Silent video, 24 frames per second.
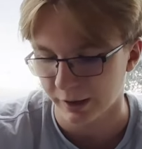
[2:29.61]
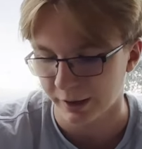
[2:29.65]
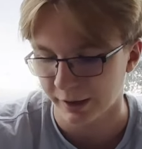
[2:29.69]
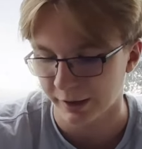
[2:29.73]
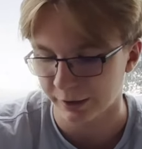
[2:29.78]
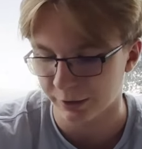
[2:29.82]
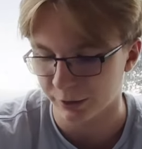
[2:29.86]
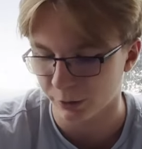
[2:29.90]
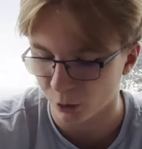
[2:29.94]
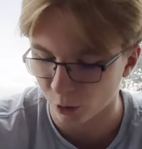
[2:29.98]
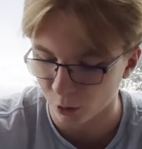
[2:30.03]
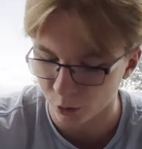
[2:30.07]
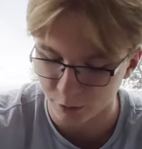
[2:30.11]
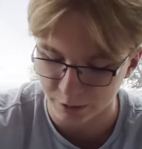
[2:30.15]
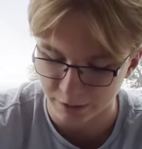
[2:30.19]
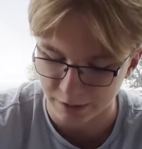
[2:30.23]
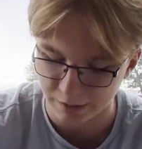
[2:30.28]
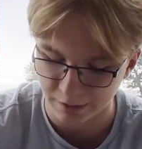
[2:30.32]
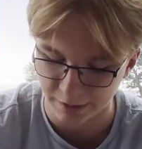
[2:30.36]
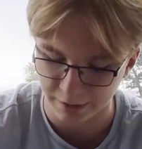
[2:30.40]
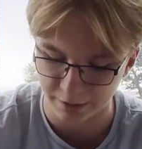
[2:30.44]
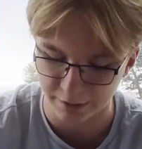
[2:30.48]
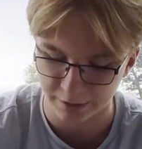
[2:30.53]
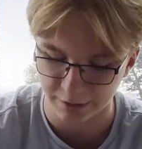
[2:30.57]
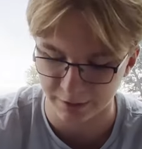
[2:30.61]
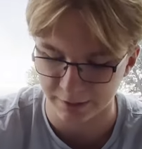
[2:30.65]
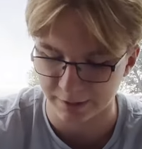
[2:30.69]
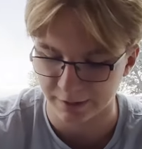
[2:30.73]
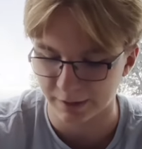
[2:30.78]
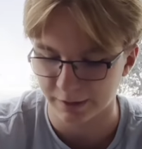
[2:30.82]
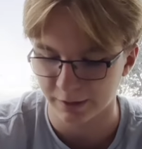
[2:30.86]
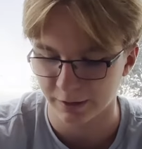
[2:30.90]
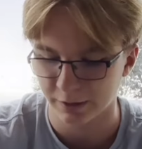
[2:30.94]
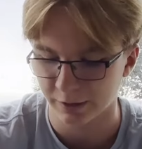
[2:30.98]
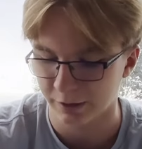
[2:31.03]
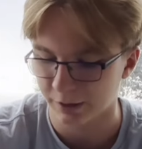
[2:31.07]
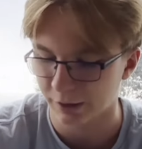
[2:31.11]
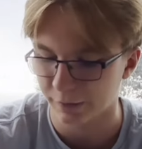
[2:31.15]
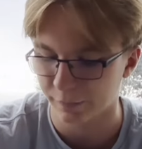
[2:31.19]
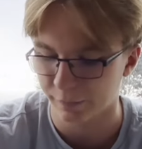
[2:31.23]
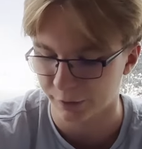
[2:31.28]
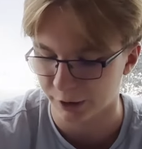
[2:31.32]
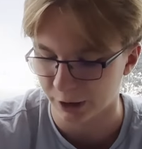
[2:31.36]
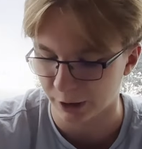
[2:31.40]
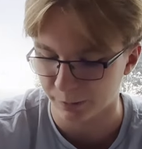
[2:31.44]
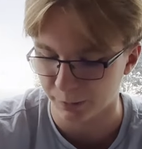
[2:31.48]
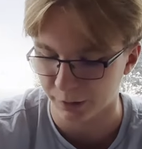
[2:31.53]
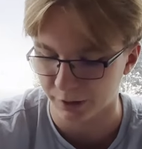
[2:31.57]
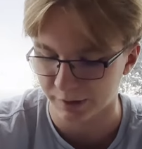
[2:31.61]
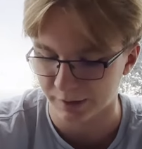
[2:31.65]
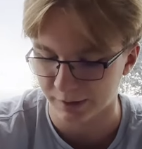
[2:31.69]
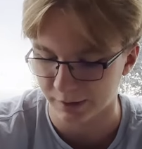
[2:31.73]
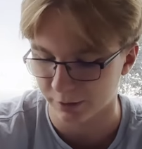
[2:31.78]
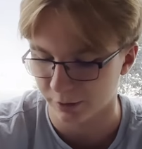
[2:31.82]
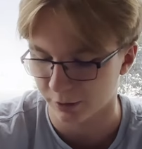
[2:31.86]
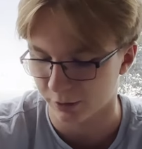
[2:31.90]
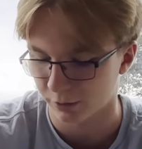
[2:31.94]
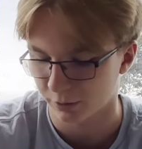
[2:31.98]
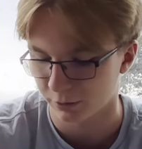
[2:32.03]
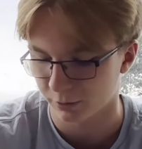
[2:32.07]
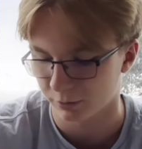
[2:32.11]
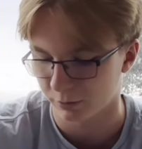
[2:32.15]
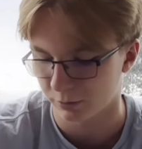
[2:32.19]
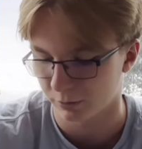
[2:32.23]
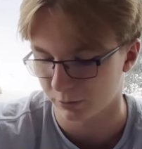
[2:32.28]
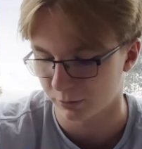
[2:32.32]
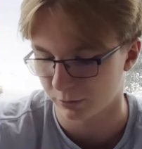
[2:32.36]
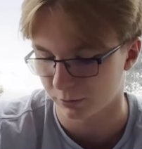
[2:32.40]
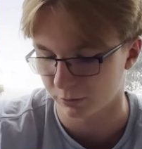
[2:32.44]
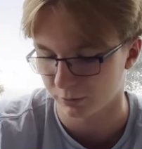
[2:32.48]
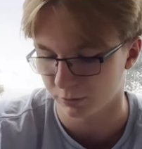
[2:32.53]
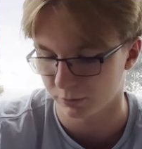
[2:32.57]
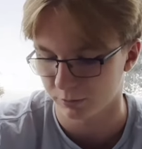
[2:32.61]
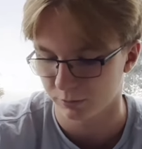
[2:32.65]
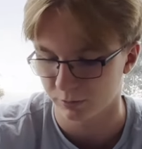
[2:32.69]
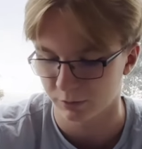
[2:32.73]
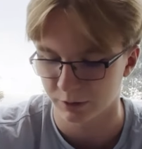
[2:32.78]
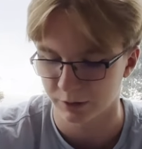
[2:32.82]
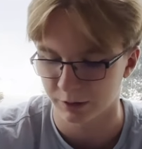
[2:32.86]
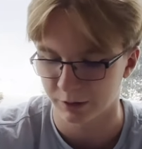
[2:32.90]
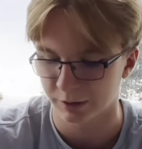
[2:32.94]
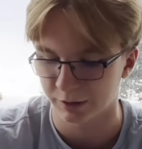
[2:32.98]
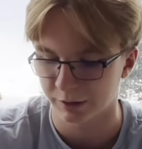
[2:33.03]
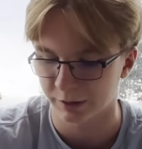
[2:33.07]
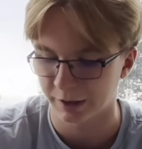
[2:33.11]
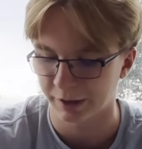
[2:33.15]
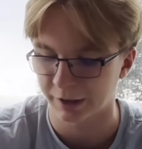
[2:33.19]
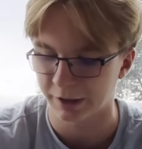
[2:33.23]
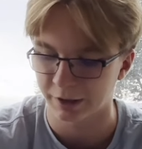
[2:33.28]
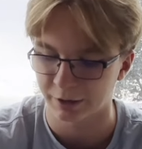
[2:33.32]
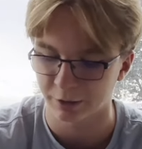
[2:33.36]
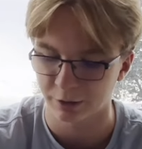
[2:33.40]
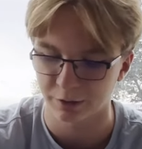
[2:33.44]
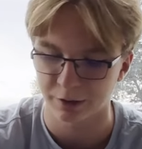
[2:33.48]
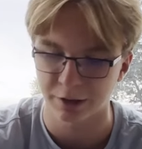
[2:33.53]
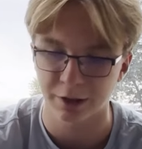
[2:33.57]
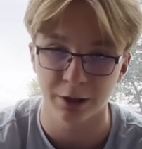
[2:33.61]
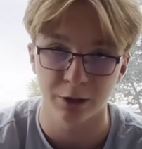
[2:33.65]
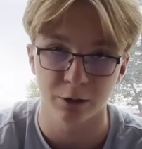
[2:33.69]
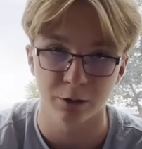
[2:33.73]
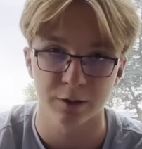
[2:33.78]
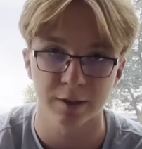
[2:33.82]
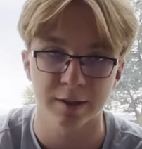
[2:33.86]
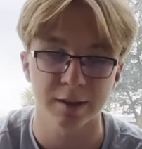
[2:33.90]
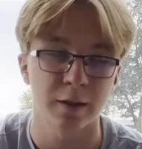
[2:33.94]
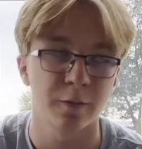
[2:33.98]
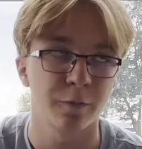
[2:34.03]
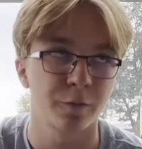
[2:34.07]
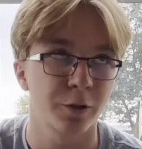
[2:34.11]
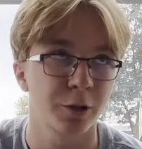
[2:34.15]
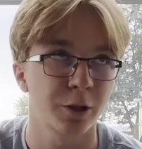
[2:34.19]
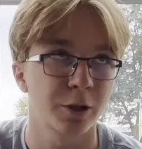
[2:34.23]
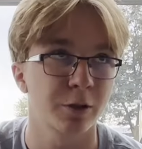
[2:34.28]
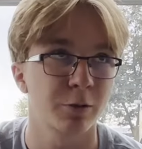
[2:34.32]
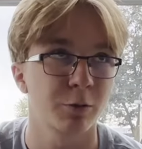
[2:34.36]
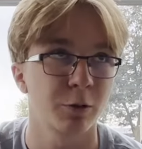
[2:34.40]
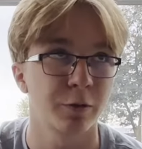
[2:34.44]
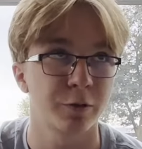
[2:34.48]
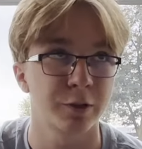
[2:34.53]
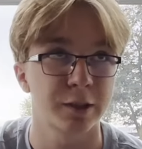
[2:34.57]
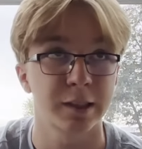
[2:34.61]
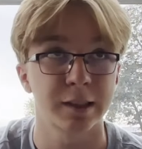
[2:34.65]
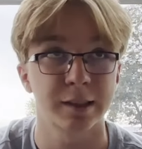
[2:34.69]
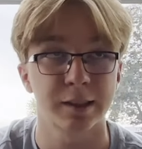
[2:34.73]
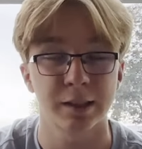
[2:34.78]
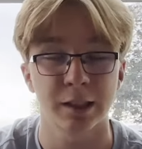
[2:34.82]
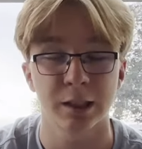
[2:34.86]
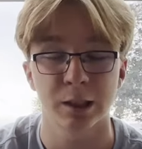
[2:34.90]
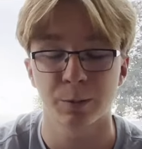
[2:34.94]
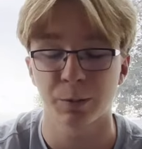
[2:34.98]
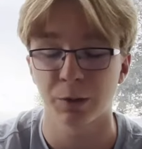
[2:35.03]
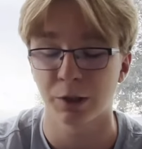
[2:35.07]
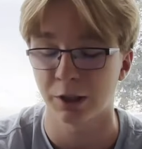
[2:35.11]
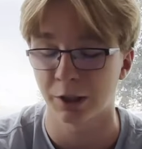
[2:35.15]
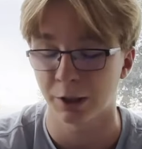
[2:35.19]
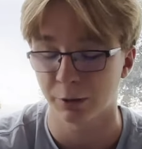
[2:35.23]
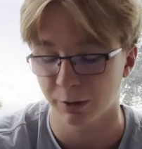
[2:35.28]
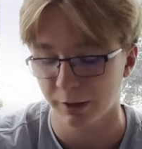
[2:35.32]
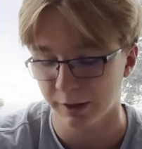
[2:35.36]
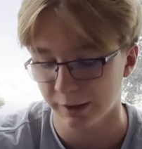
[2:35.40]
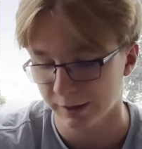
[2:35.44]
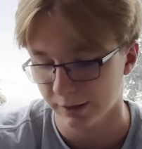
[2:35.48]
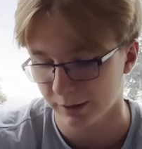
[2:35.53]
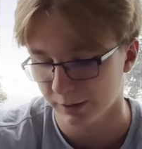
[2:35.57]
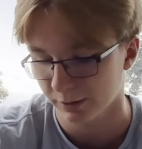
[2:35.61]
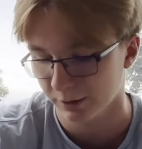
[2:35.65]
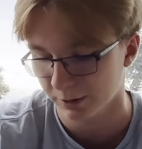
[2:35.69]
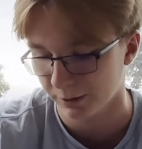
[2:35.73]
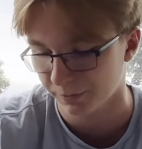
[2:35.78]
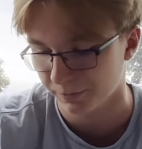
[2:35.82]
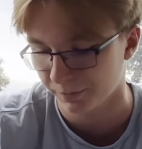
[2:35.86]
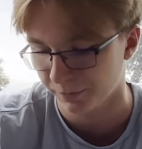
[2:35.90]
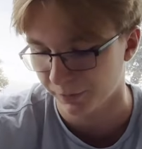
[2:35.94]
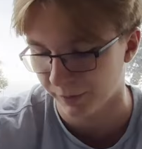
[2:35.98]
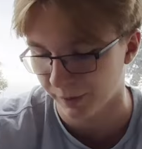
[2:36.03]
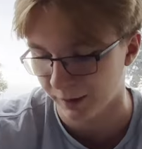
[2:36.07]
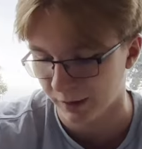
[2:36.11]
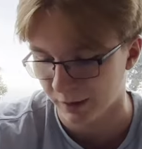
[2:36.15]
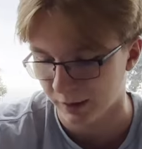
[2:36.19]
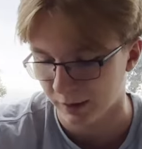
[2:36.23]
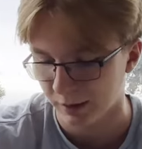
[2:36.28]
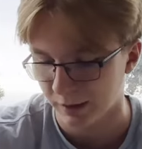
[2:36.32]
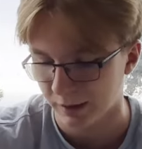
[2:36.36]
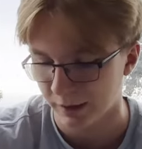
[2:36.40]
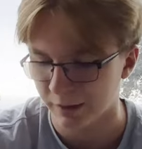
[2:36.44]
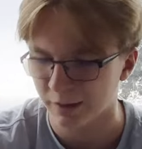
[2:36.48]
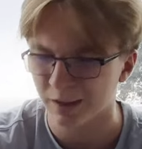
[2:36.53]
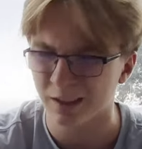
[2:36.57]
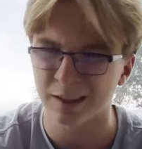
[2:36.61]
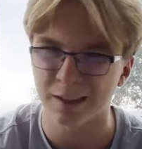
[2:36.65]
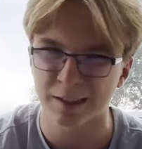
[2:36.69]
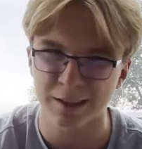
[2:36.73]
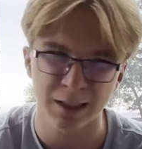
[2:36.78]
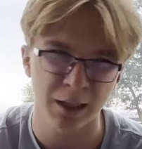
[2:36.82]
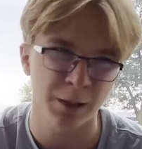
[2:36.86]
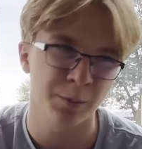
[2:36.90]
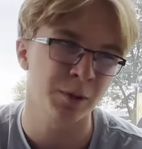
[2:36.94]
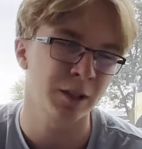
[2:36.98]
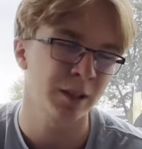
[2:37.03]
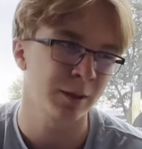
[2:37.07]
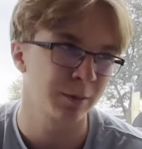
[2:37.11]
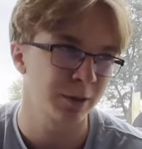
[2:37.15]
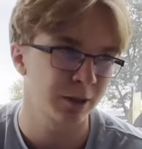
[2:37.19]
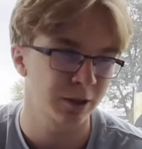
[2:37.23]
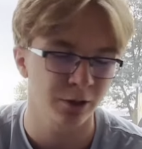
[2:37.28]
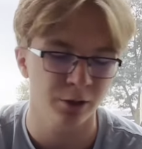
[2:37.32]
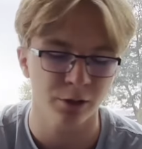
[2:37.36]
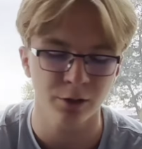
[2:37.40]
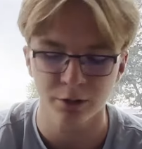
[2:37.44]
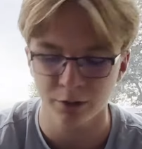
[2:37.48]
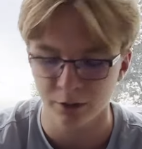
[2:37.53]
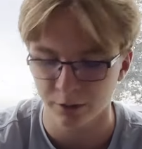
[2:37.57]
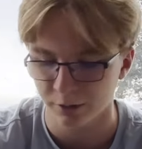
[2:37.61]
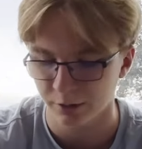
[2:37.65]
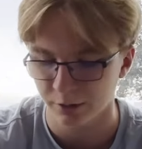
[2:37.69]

and you always like have Sharpet, so they can kill something with 60 HP anyways, and it's sometimes good.